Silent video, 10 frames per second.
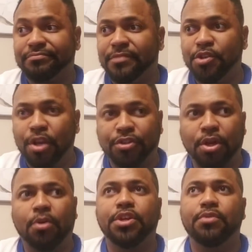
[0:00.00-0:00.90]

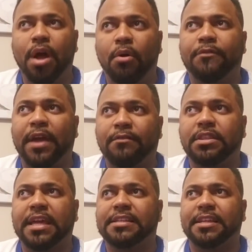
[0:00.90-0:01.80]
So if
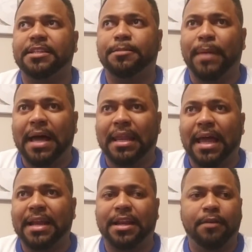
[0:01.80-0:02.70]
everything's in the
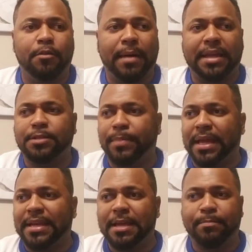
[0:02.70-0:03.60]
spotlight and everybody's
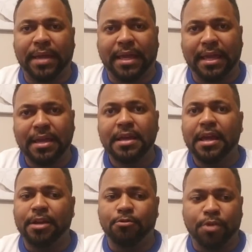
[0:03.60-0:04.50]
being nitpicky
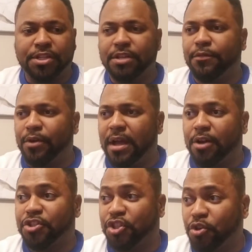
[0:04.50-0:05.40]
and reaching for it
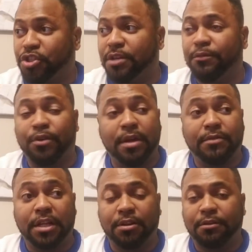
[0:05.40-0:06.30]
or searching for
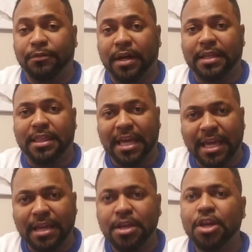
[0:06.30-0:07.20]
every little fucking
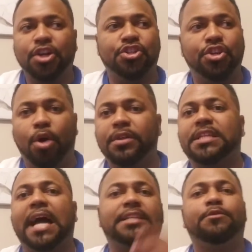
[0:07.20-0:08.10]
thing, because you know the
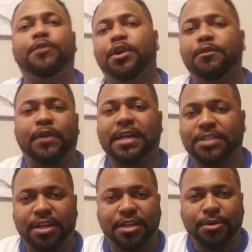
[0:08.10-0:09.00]
Tyson Fury fans are
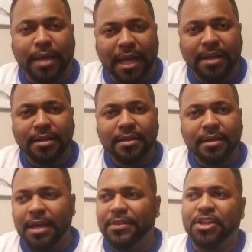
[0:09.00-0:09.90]
going to do that.
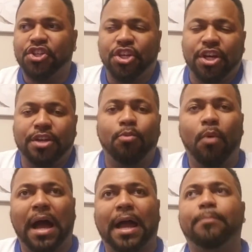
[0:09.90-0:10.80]
And they should.
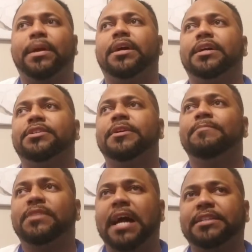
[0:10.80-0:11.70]
Why? Because
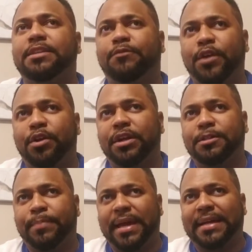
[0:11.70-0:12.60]
Tyson Fury is
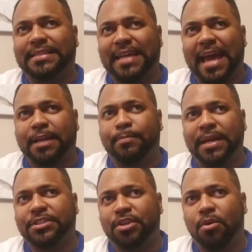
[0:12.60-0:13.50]
being attacked
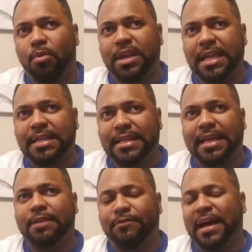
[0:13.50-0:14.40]
based on what he
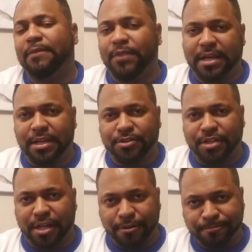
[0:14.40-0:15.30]
did 5 fucking years
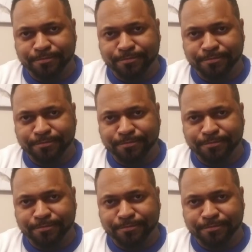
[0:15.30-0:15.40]
ago.